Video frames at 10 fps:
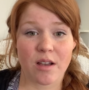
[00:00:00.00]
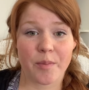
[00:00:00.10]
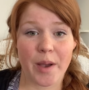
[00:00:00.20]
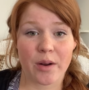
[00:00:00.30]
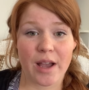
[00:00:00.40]

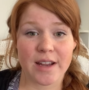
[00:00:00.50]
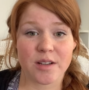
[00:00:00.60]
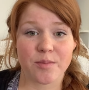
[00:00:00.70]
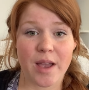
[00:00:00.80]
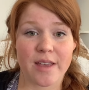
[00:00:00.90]
about
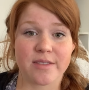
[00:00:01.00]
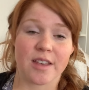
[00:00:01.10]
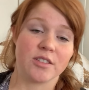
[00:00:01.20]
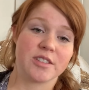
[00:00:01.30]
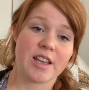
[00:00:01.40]
item and
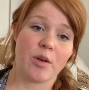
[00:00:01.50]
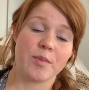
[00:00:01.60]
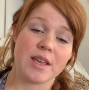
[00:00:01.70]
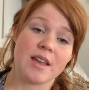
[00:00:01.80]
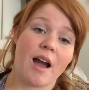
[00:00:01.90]
they'll tell
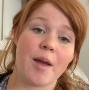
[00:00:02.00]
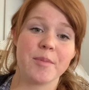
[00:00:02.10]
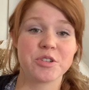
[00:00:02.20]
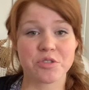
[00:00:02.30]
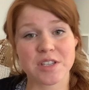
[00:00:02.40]
me, I'm
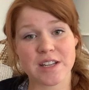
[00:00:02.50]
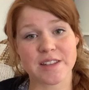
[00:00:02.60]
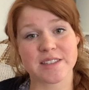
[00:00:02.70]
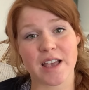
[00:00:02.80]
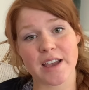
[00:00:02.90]
interested in
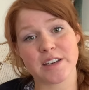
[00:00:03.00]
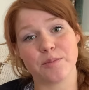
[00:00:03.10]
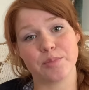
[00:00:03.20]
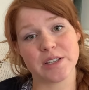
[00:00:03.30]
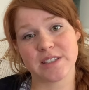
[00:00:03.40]
this
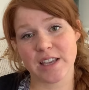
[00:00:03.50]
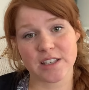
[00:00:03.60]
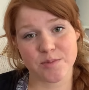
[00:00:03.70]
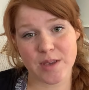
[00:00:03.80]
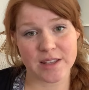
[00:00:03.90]
item, please
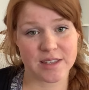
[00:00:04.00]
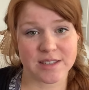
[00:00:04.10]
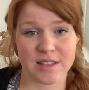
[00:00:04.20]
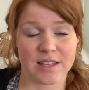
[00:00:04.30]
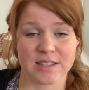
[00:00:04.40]
text me at
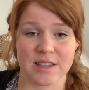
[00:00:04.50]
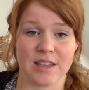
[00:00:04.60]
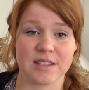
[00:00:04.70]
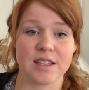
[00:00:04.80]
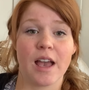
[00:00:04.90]
this and this and
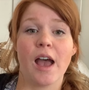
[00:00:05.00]
this.